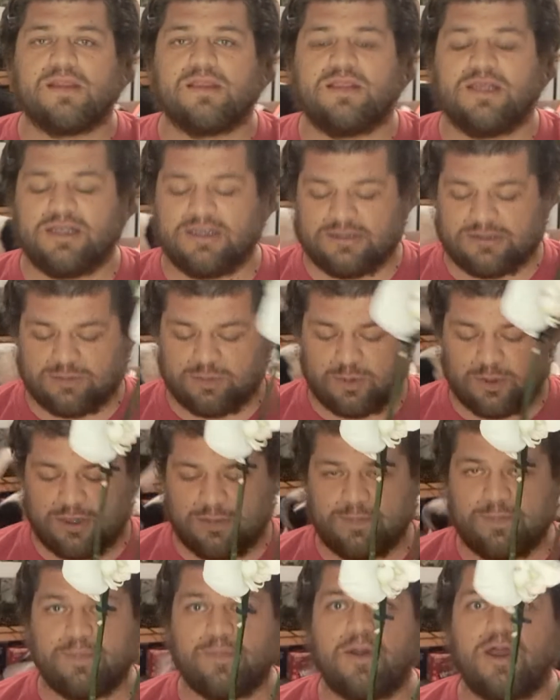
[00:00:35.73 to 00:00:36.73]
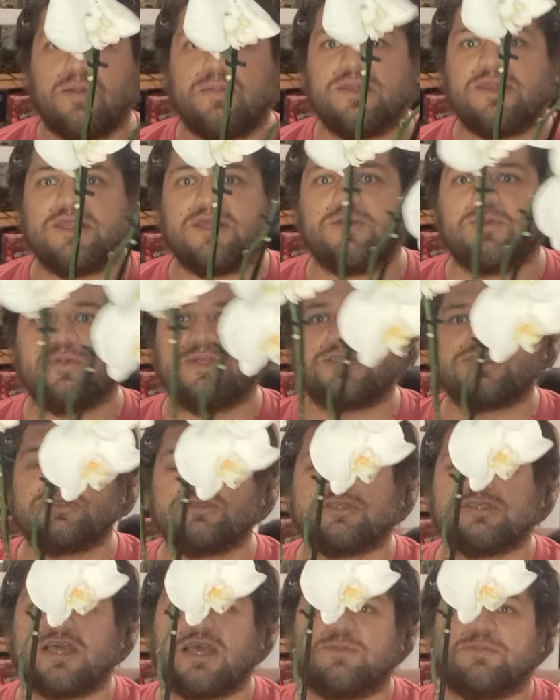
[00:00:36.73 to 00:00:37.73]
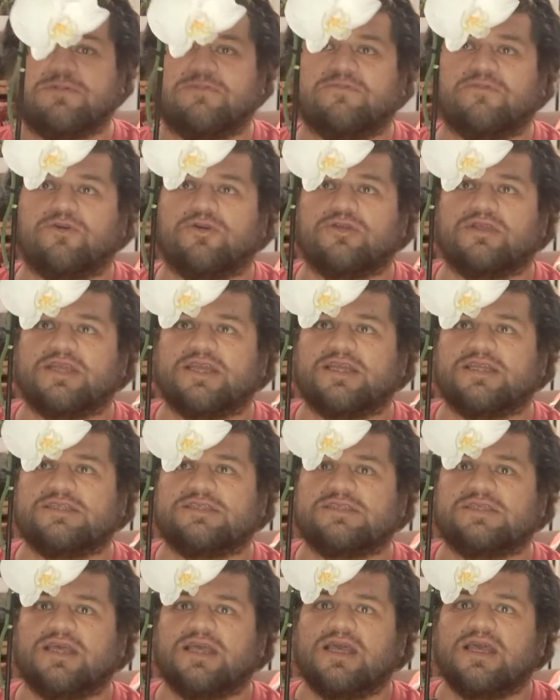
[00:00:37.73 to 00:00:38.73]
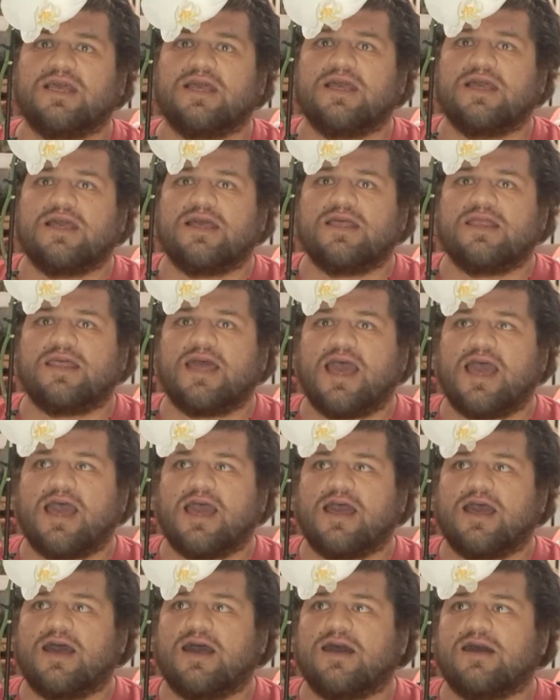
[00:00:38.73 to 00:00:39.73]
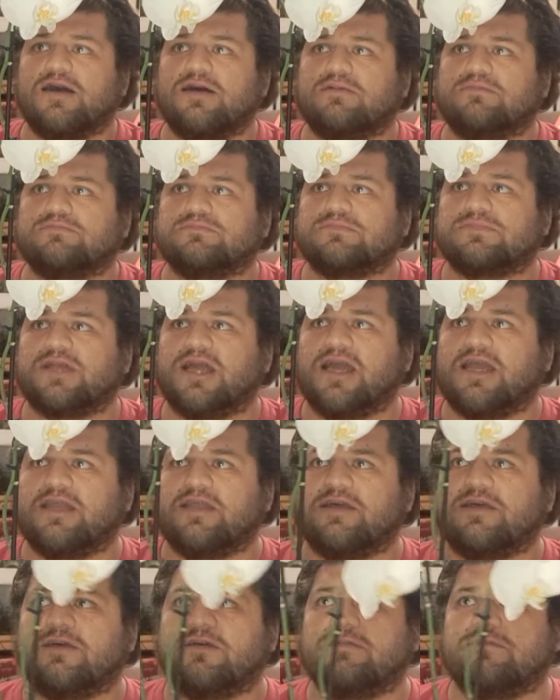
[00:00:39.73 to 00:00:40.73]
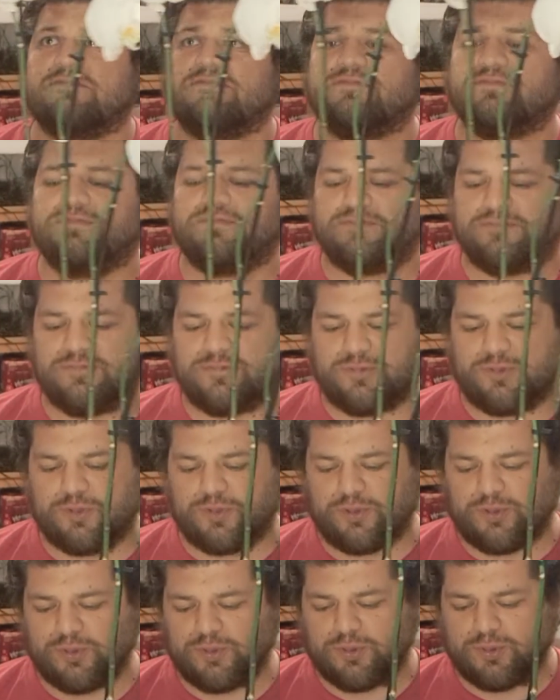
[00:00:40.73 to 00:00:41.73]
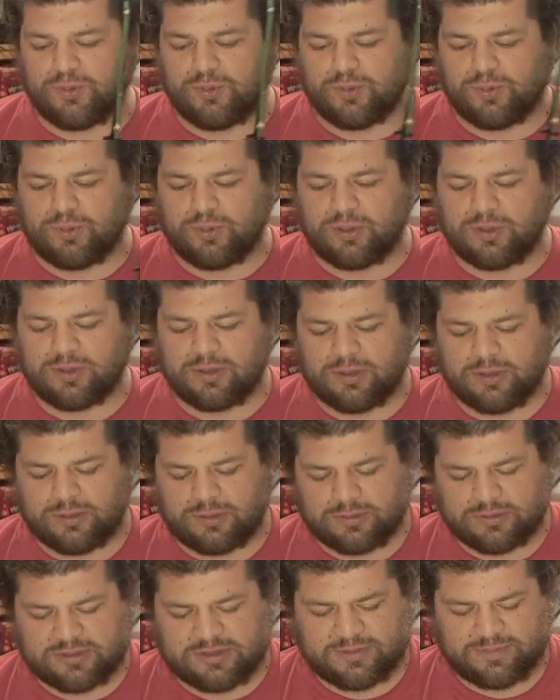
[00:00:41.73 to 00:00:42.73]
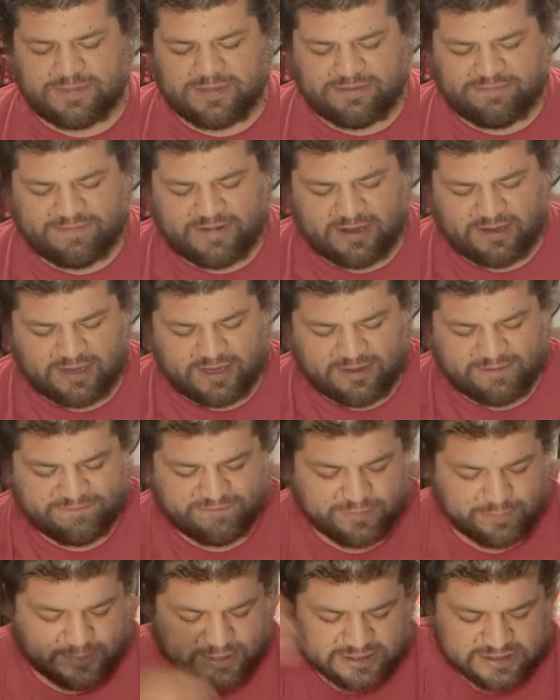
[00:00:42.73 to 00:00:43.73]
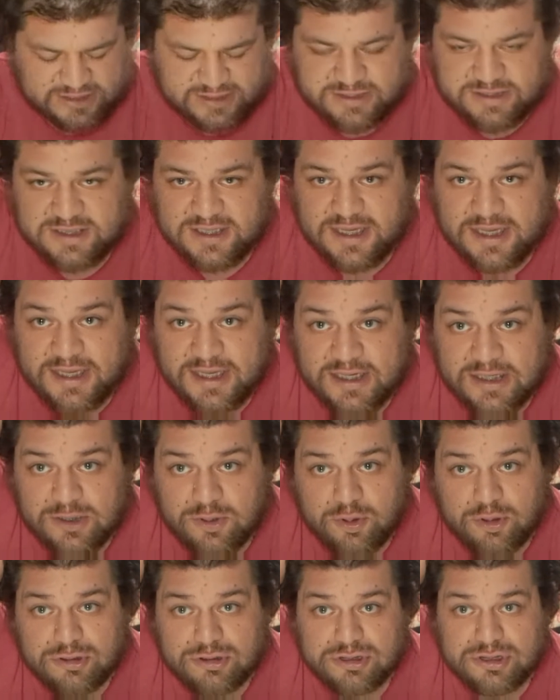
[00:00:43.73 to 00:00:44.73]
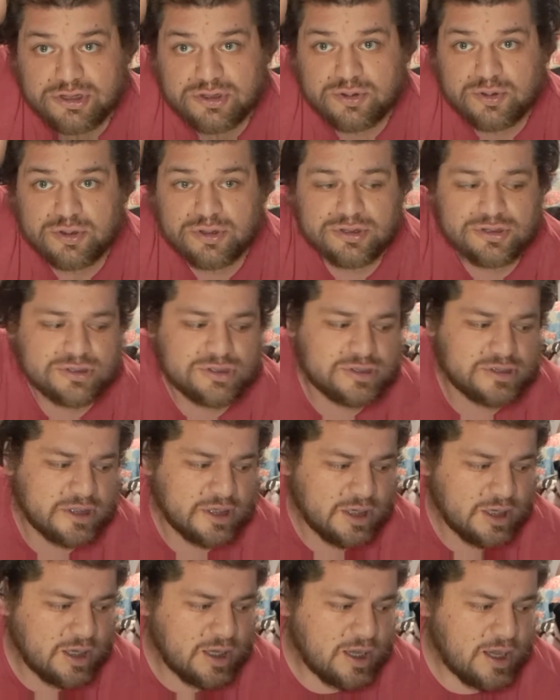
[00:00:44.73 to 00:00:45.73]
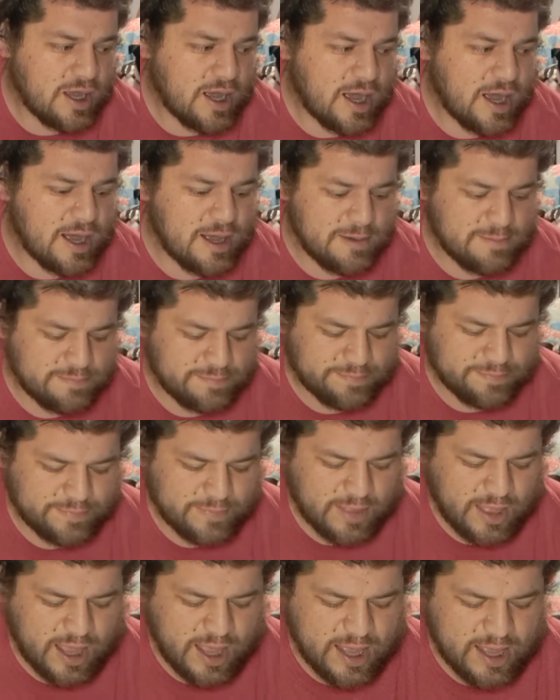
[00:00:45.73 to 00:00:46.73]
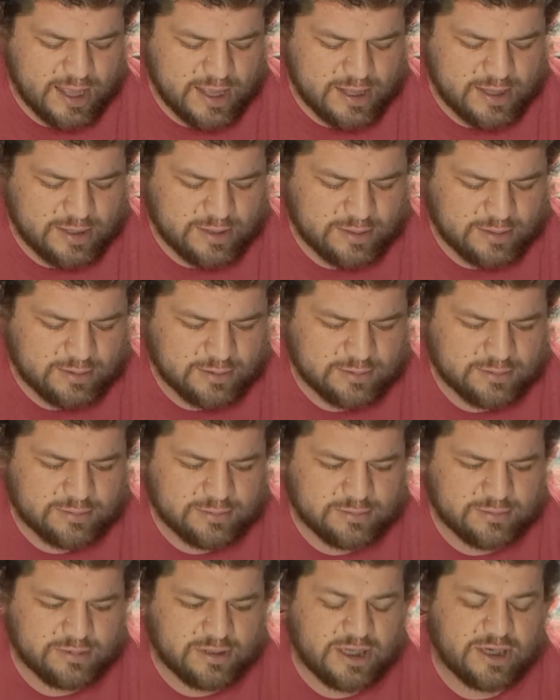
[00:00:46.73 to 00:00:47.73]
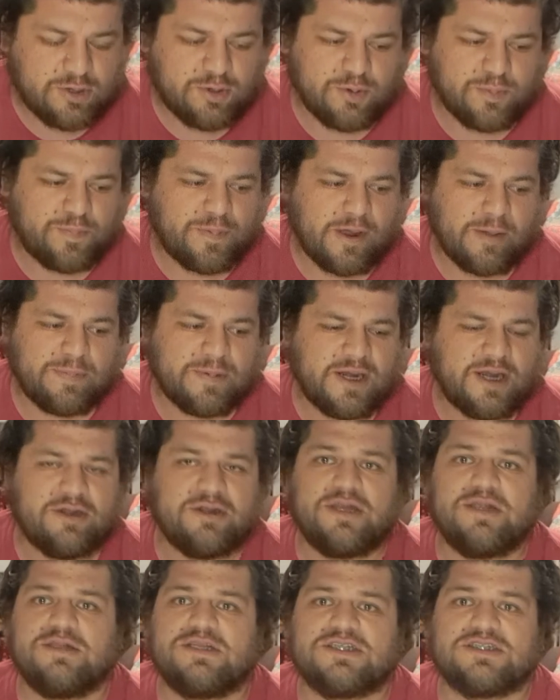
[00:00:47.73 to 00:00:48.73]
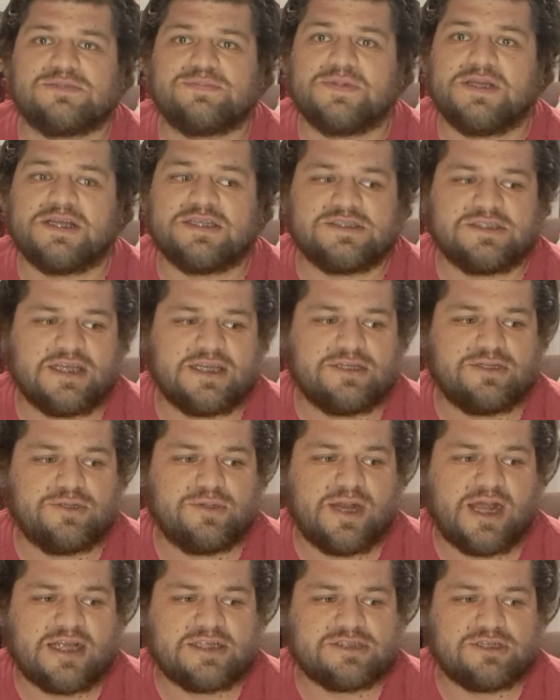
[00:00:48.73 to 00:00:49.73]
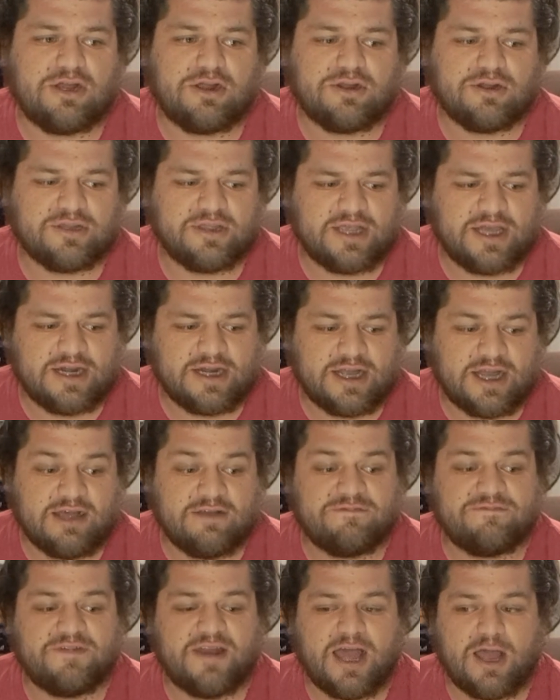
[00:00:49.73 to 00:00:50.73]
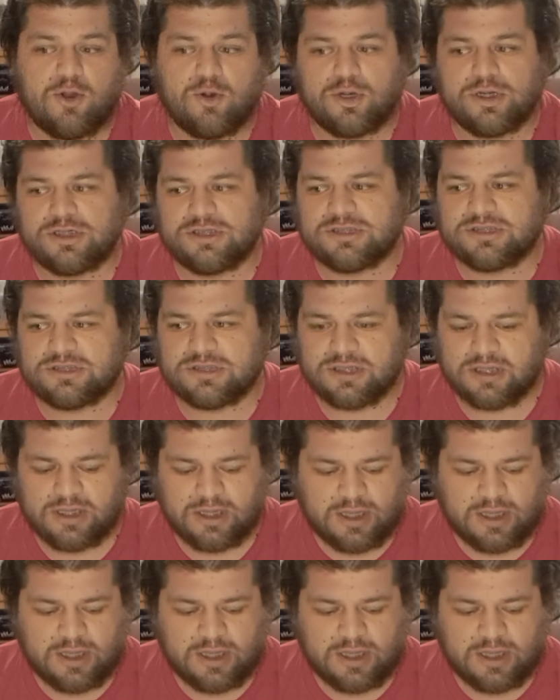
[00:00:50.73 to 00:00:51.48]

These were probably the original type of orchids that kind of grew to be very infamous in grocery stores, and they grew popularity just because they do last longer than cut flowers.